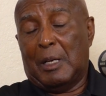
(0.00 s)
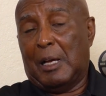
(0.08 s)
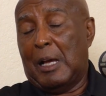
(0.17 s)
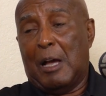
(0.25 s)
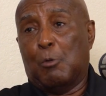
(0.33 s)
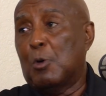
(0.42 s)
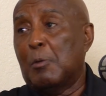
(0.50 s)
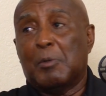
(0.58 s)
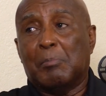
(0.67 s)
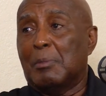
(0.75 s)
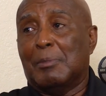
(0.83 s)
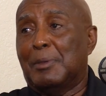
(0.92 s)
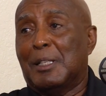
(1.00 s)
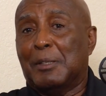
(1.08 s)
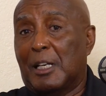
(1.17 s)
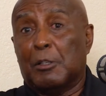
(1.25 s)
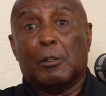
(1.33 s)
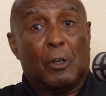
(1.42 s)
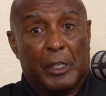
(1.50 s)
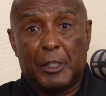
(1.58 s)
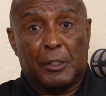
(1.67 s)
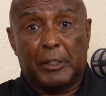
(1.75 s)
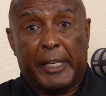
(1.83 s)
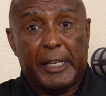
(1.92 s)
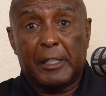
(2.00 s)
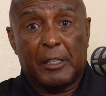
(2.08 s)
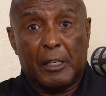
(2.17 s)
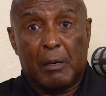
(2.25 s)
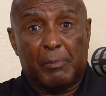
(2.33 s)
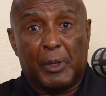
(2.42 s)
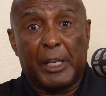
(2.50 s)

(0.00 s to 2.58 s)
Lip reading: I won't deny the audience, they didn't come